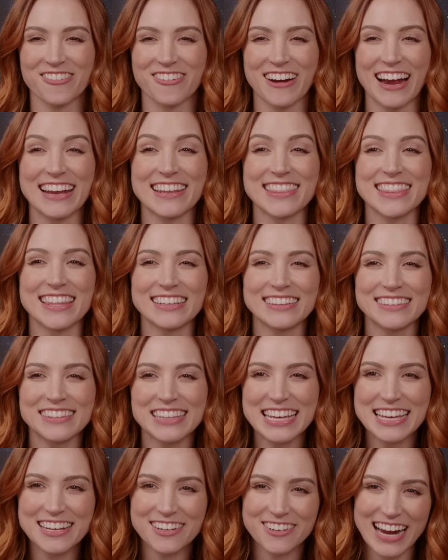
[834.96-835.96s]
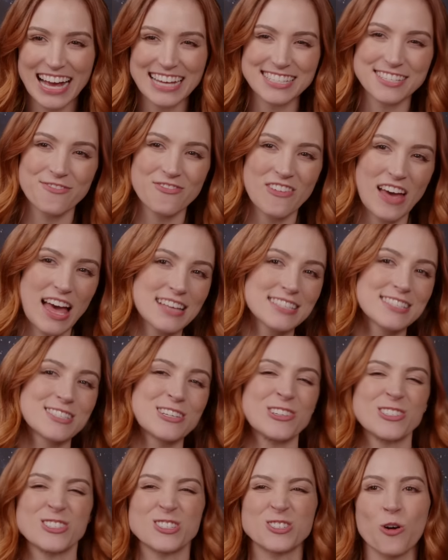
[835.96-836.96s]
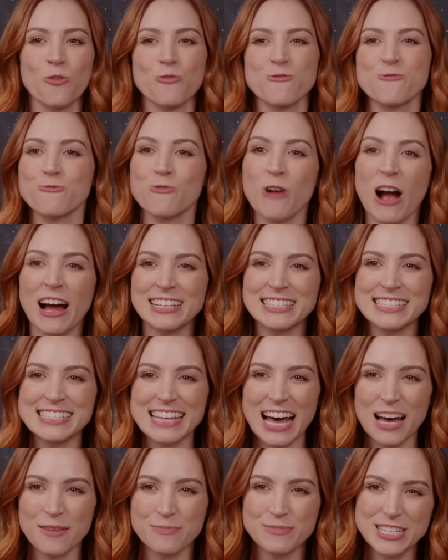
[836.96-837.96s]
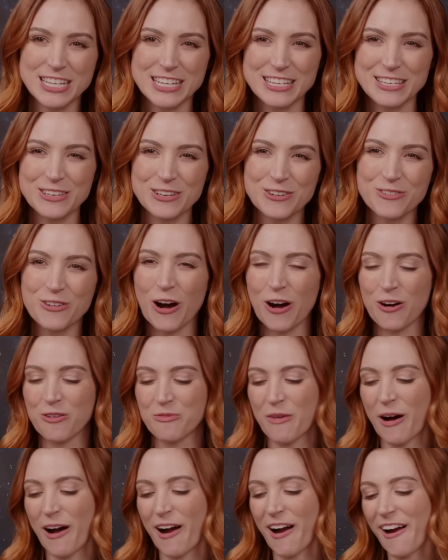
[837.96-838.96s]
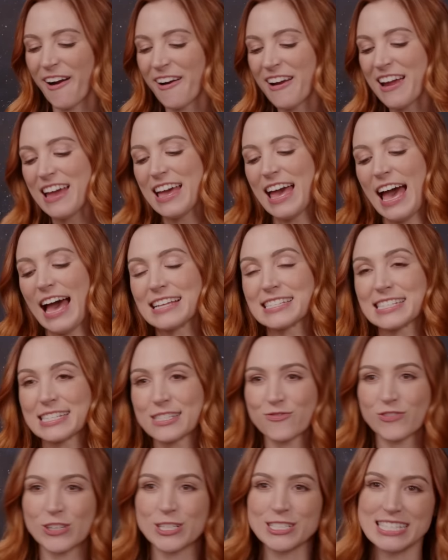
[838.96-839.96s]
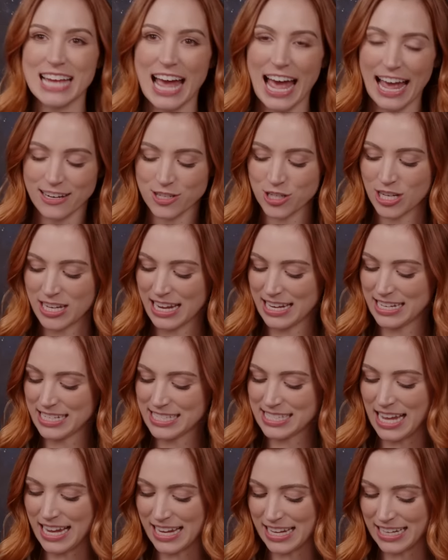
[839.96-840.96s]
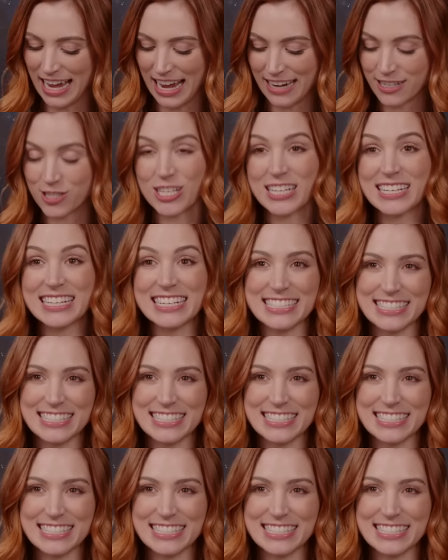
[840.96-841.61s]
right, the leader has a fast turn, so runs up to you, Omar, as his first action, and his second action is